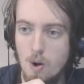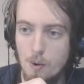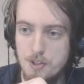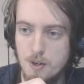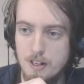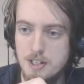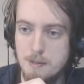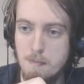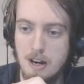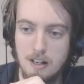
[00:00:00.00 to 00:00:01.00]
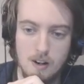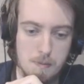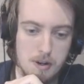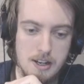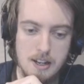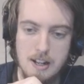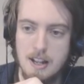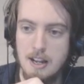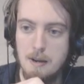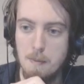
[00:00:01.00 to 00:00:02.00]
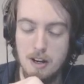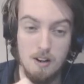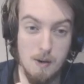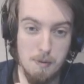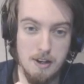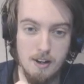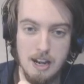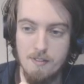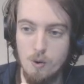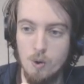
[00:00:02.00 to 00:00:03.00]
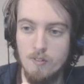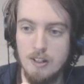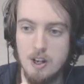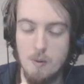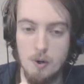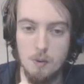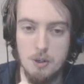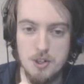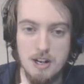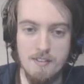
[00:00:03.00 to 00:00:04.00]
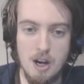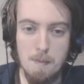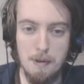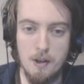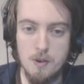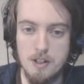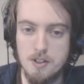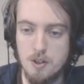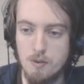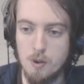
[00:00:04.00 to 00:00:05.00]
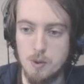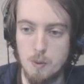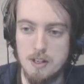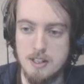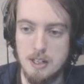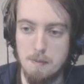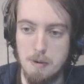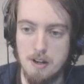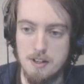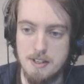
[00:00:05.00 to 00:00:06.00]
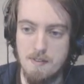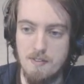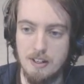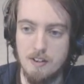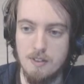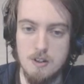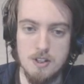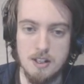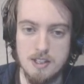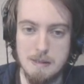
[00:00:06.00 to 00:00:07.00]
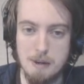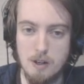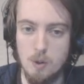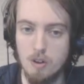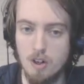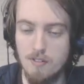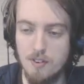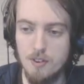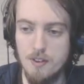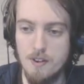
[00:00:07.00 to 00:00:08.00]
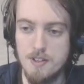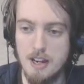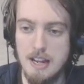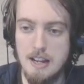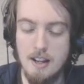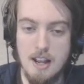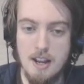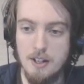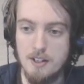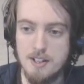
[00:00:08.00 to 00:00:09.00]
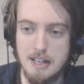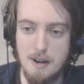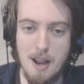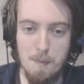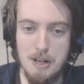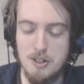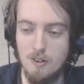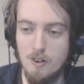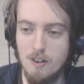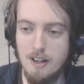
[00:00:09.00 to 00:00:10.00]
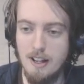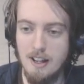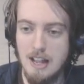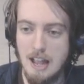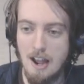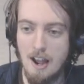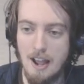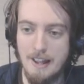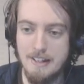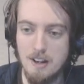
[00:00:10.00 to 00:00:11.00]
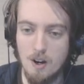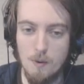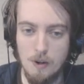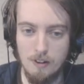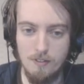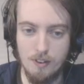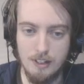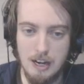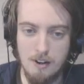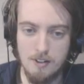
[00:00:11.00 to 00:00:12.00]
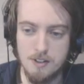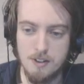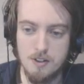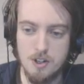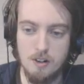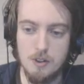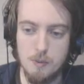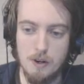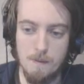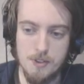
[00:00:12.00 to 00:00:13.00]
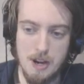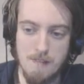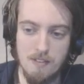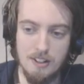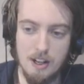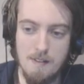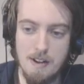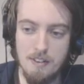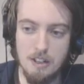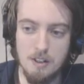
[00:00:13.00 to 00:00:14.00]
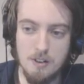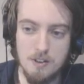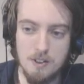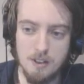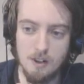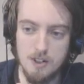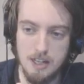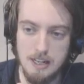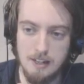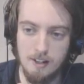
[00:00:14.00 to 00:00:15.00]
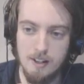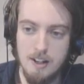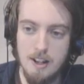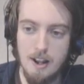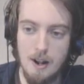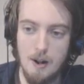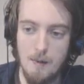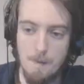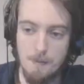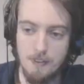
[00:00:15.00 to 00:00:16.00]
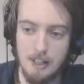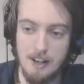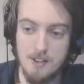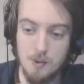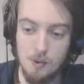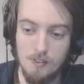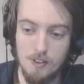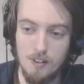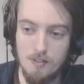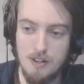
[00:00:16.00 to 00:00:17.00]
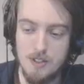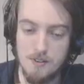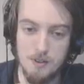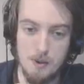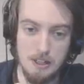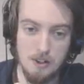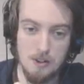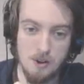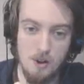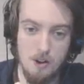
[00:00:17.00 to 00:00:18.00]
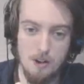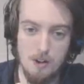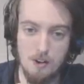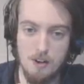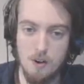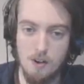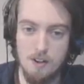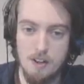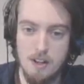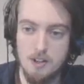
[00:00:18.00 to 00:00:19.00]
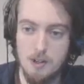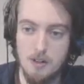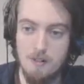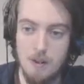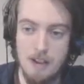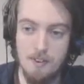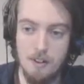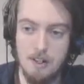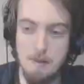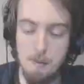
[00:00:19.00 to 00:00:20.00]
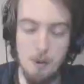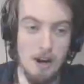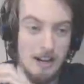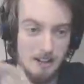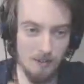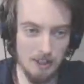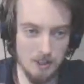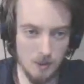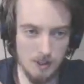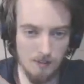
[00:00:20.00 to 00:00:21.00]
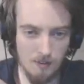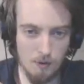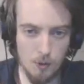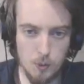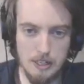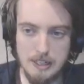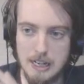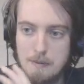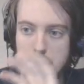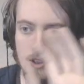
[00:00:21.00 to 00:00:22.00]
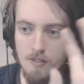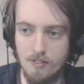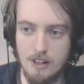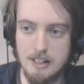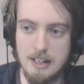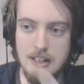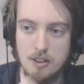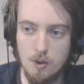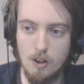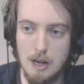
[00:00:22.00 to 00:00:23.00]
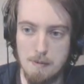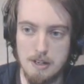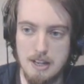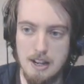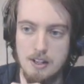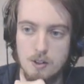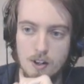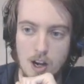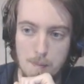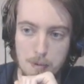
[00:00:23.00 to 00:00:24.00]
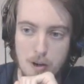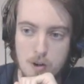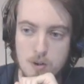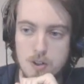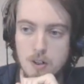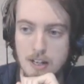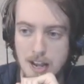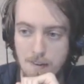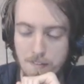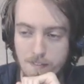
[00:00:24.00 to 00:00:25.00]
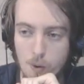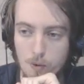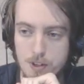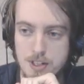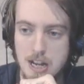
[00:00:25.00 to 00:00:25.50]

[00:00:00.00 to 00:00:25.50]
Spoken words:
Also, this is my library. In my library, I have all of the artwork which I have uploaded to Roll20 in the past. Everything I've used, you can see my Call of Cthulhu notes are here. You can see a picture of Lauren there, and the artwork for the characters on the show as well. So everything that I've ever used goes here, and it's all of the Faith stuff as well. And it goes on and on and on. So if you ever import anything into a different Roll20 game, you can find it in your library here. You can upload, you can add folders.